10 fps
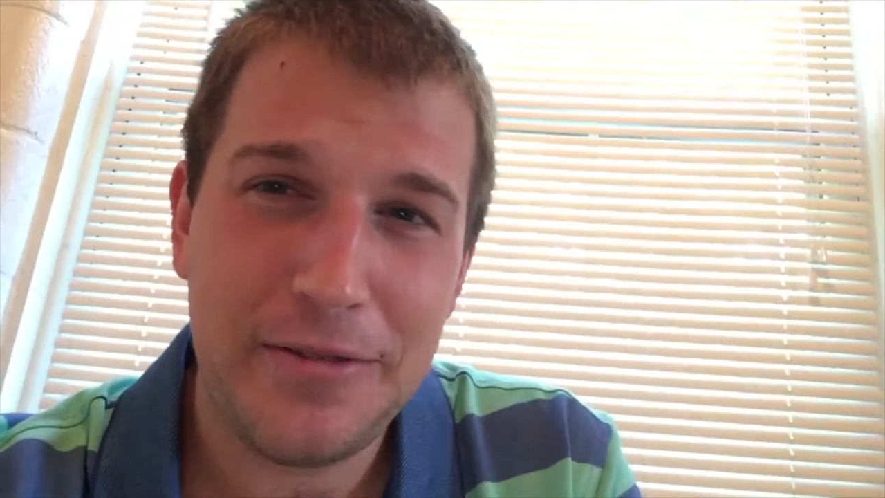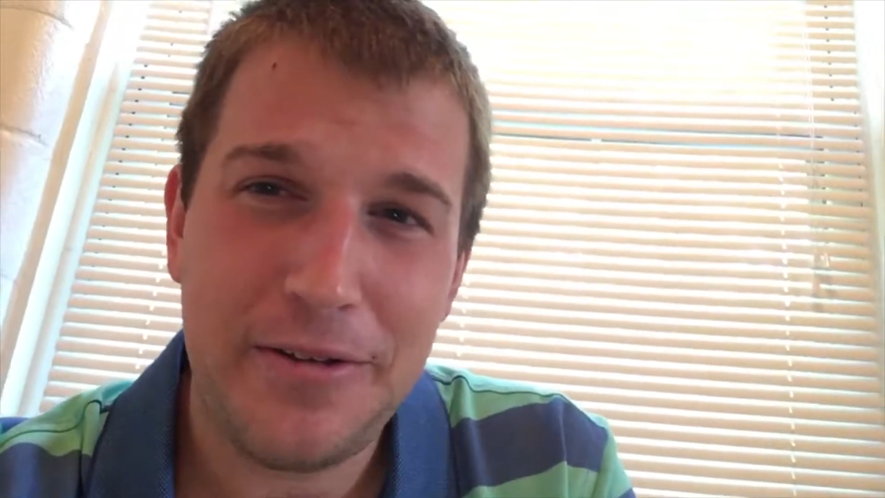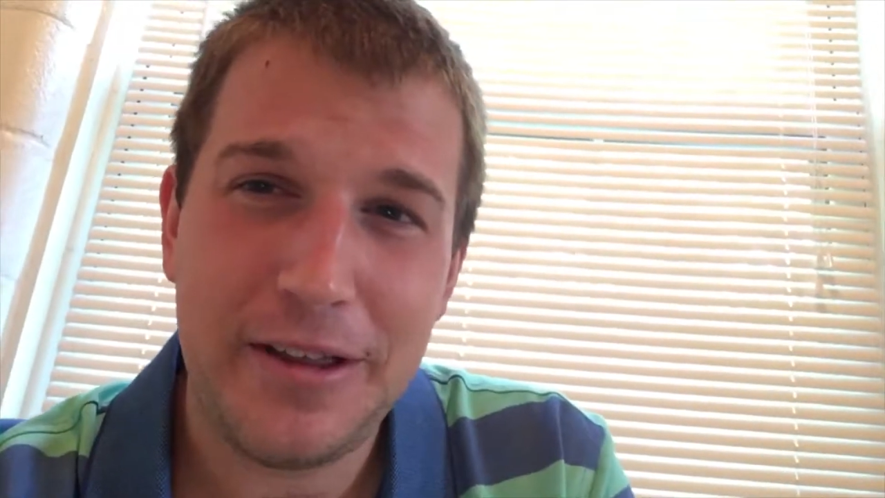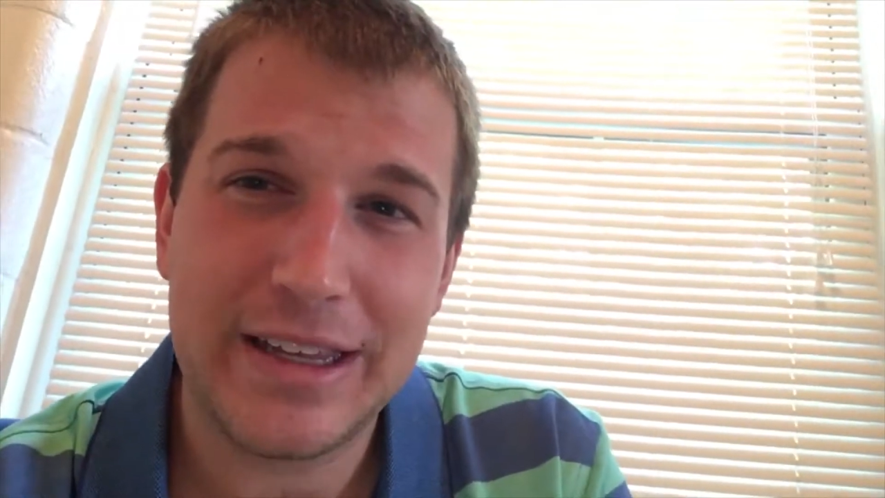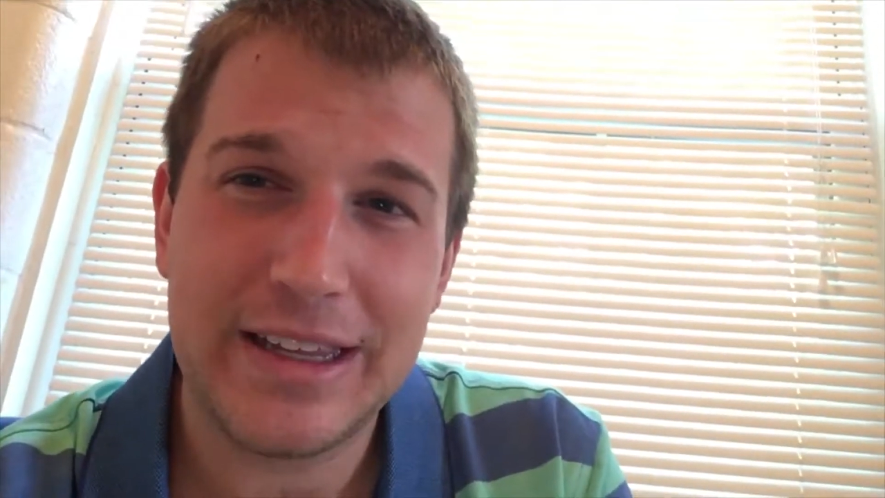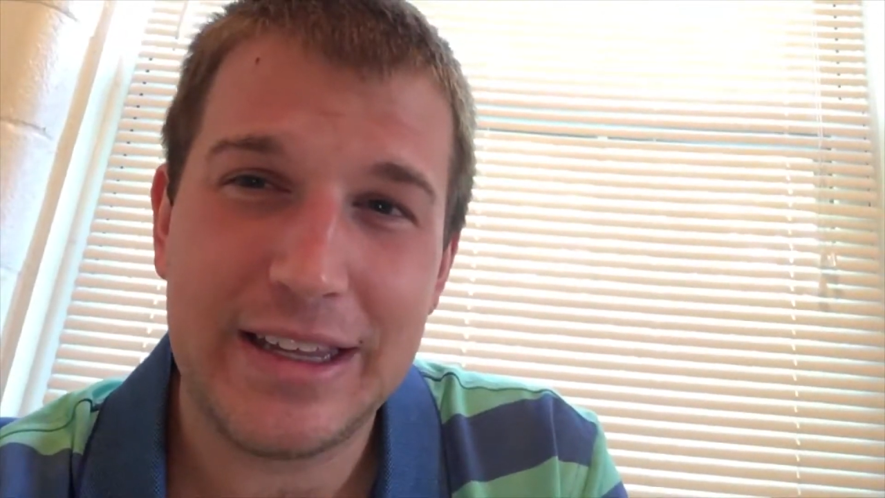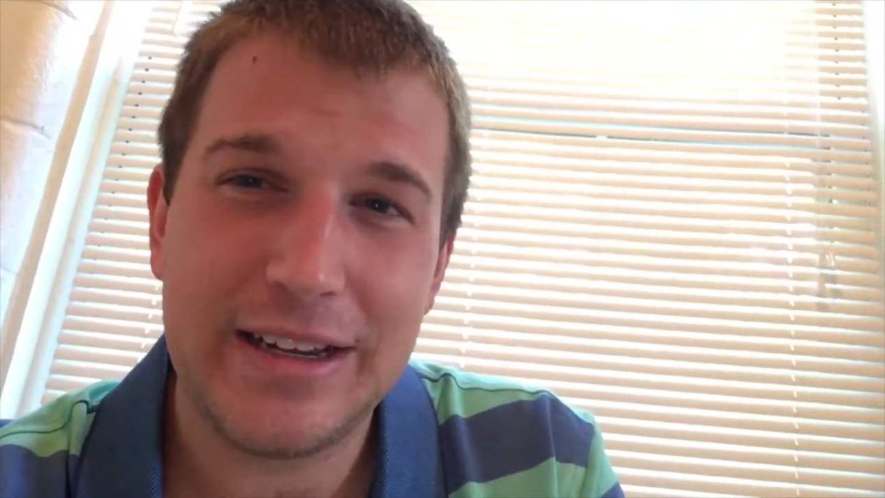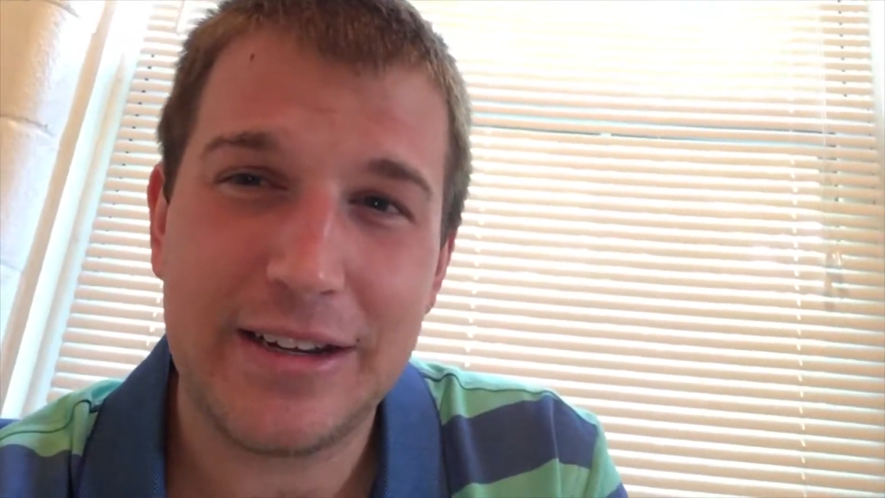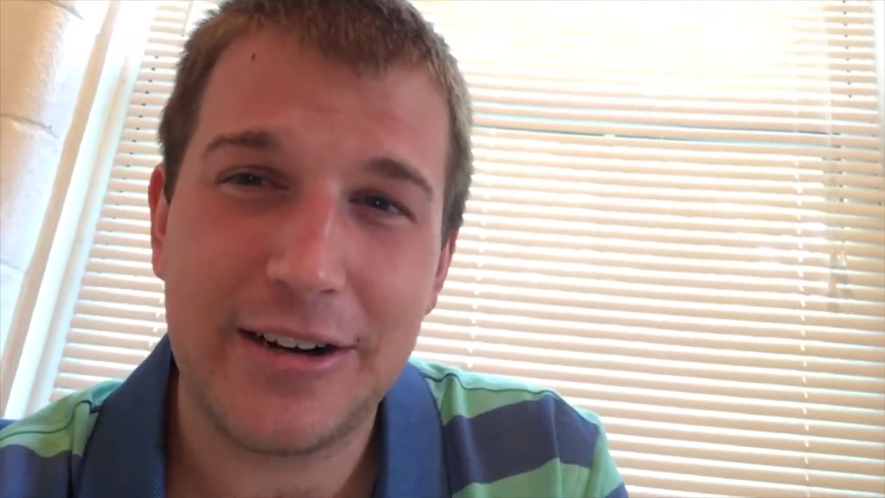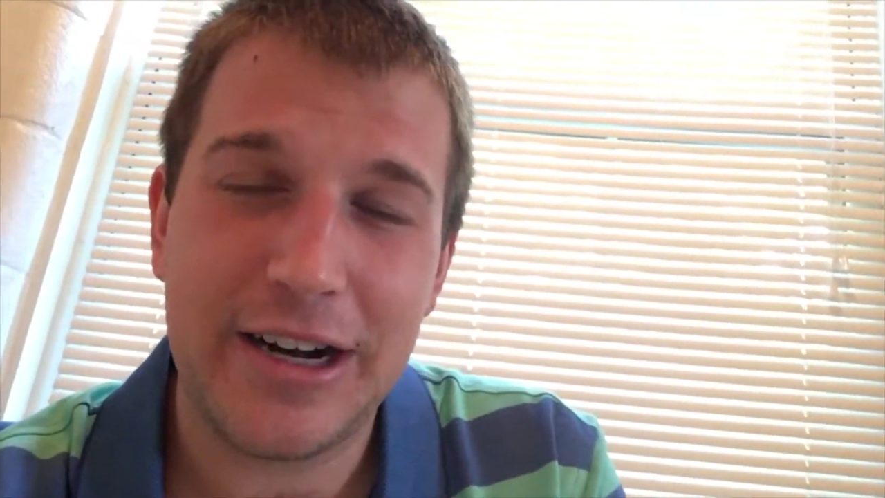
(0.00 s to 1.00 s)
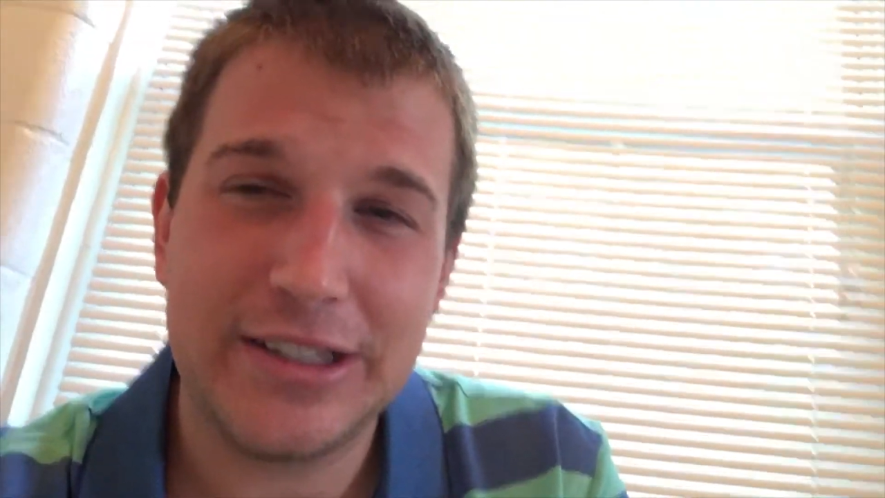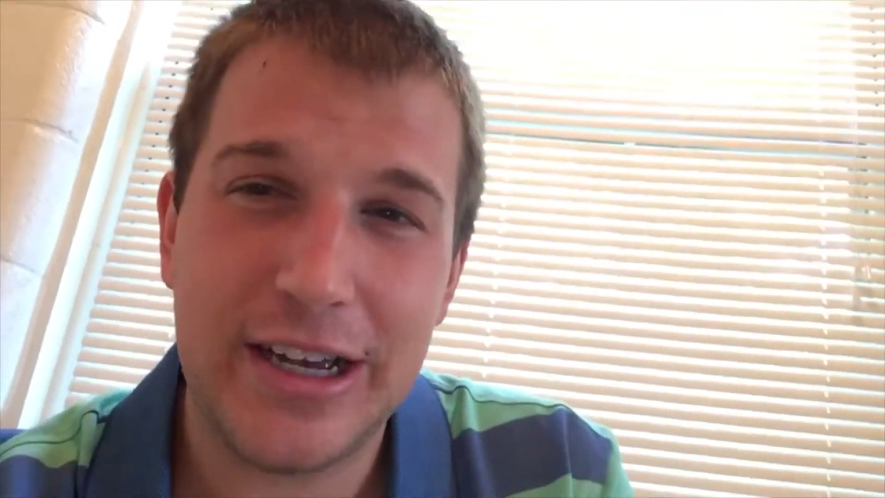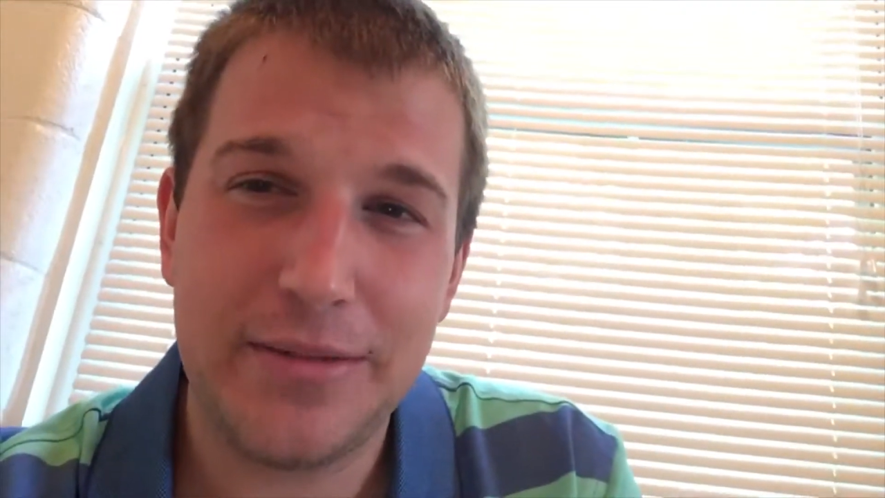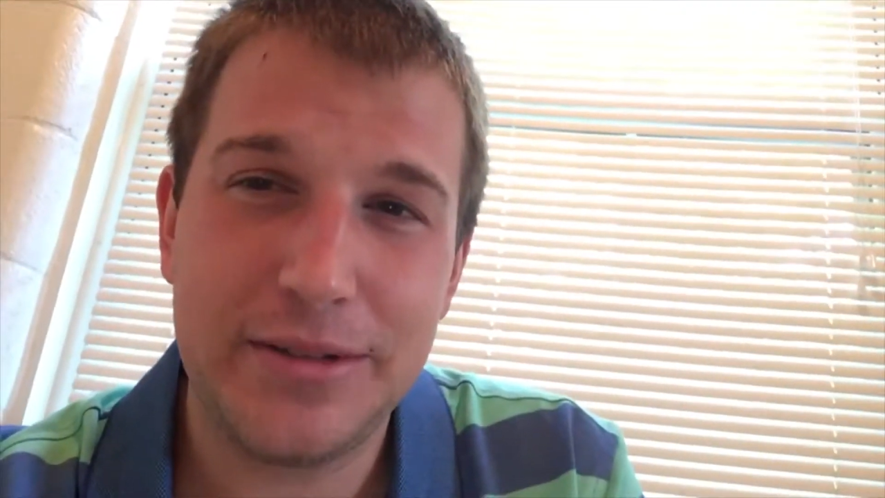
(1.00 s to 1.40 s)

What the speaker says: felt like that they did a great job